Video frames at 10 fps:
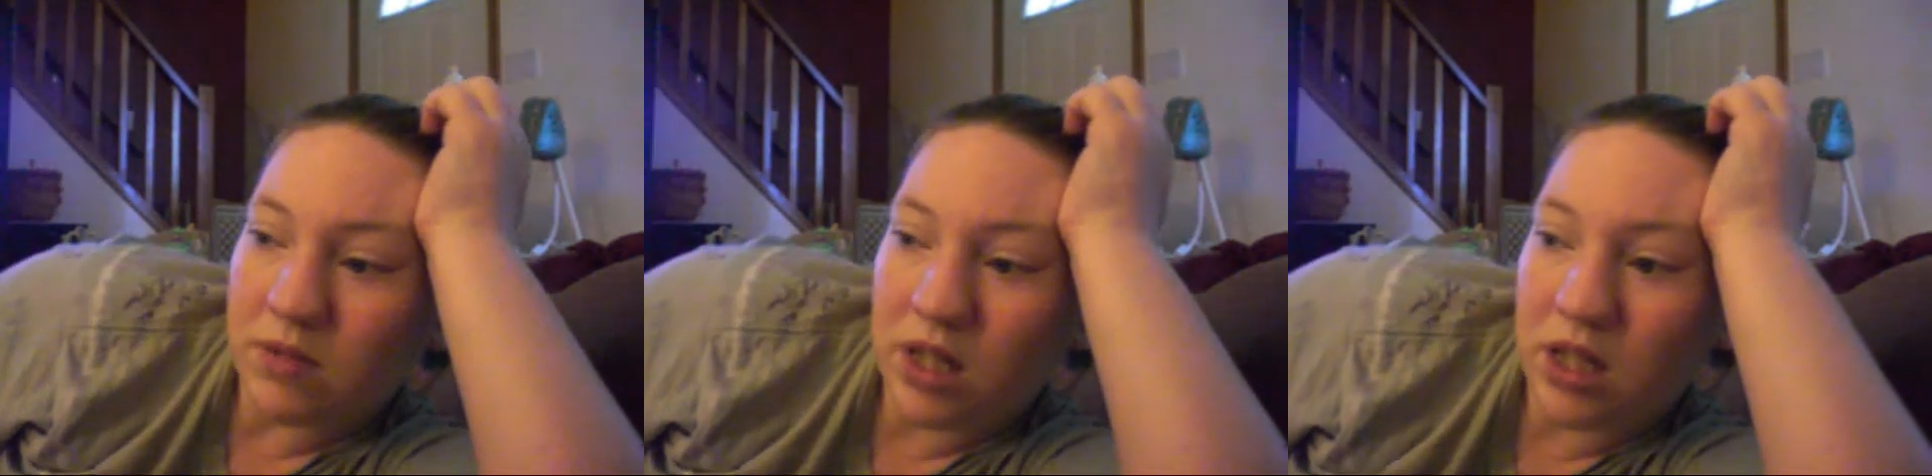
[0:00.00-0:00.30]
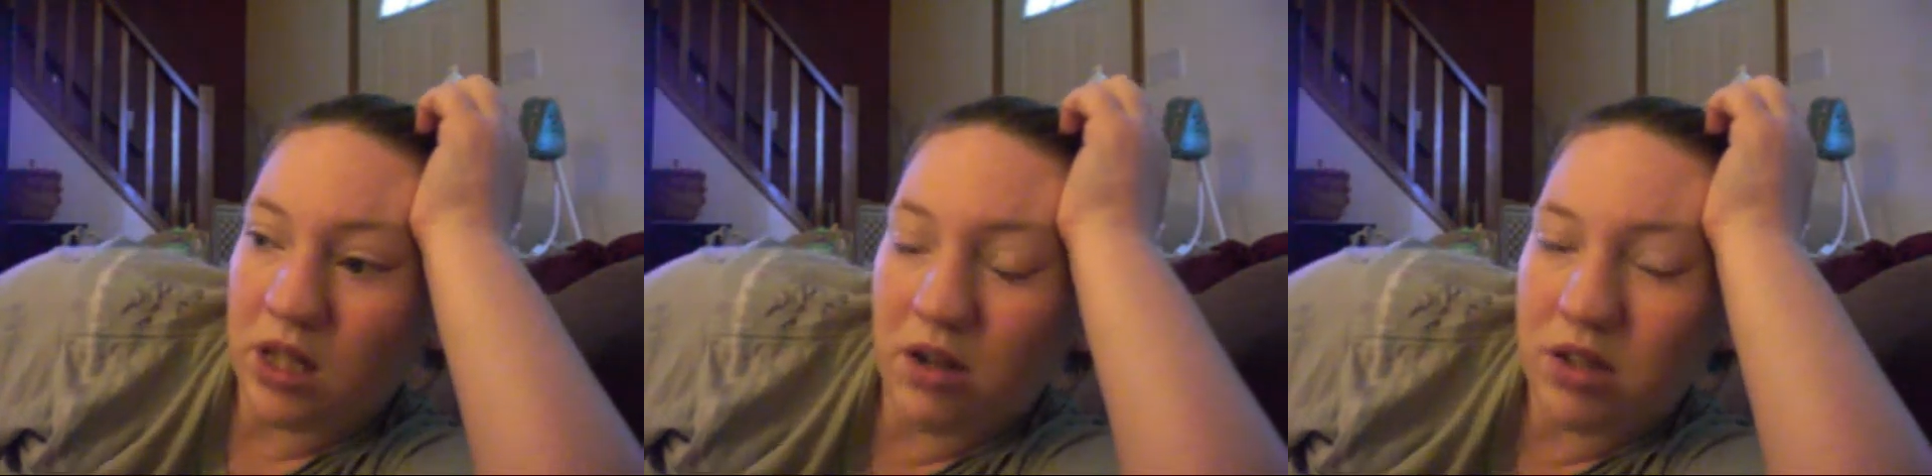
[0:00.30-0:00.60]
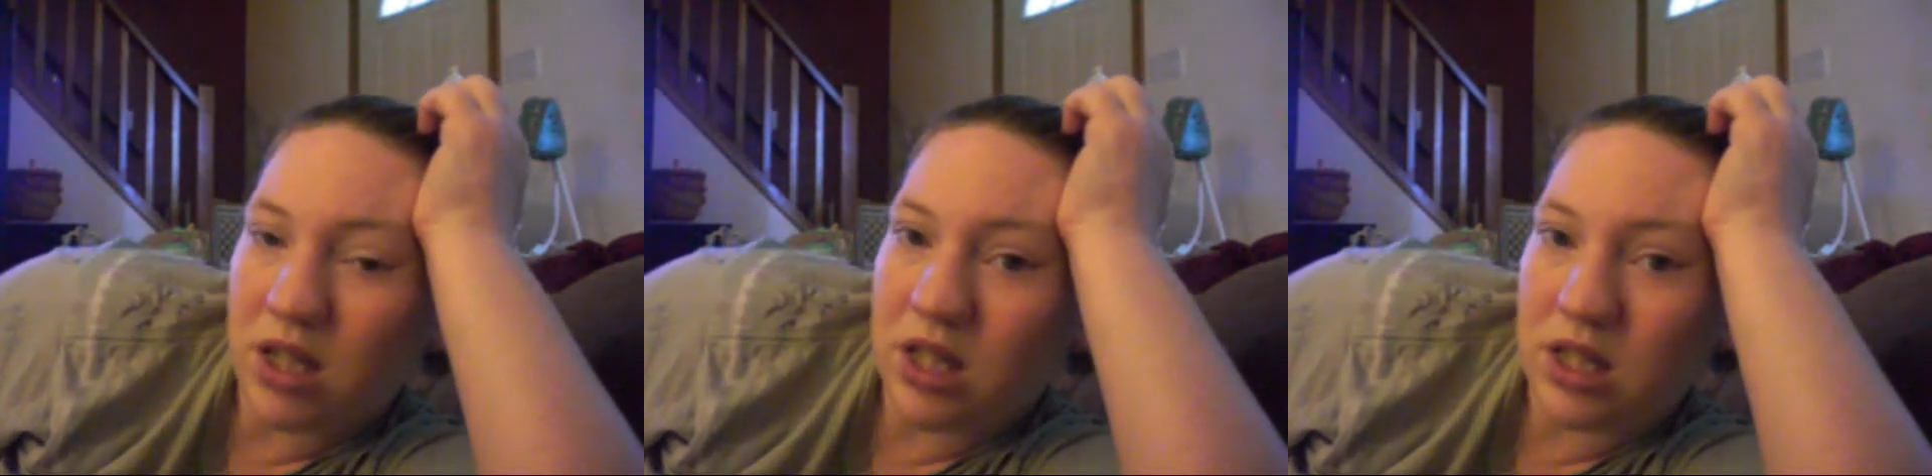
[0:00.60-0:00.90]
and he knows
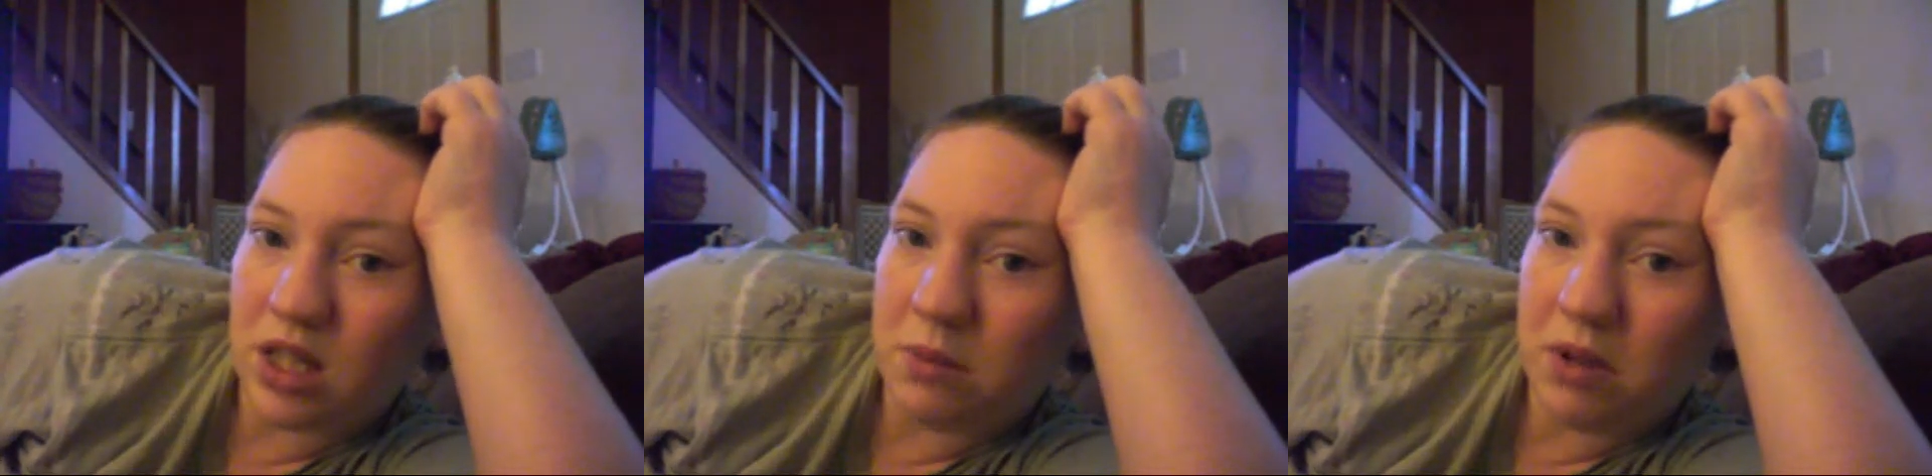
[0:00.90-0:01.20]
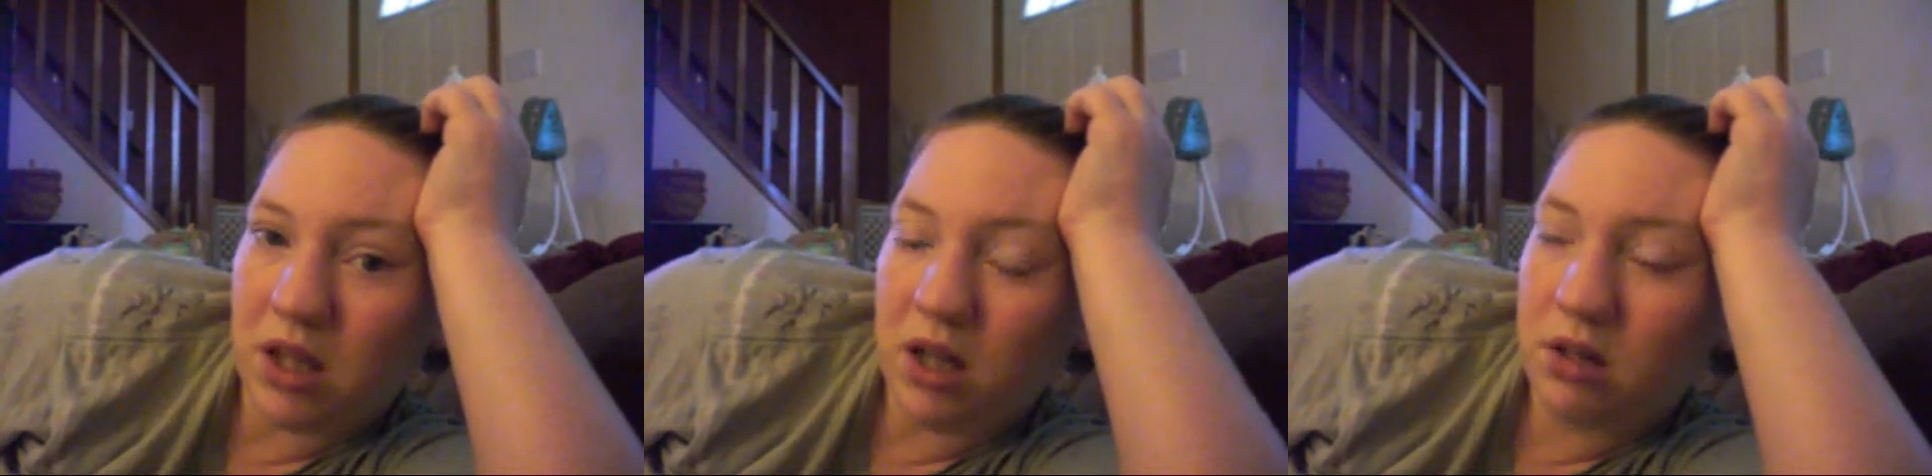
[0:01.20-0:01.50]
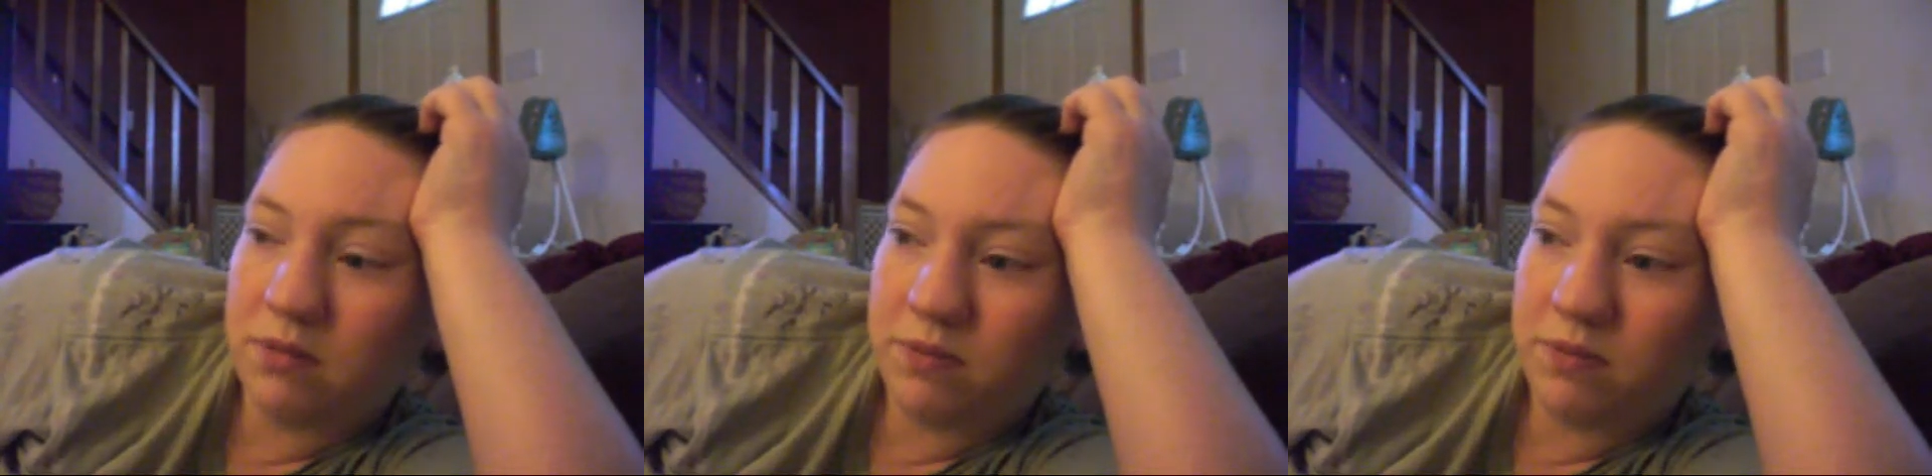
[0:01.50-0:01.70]
that he's going to be there.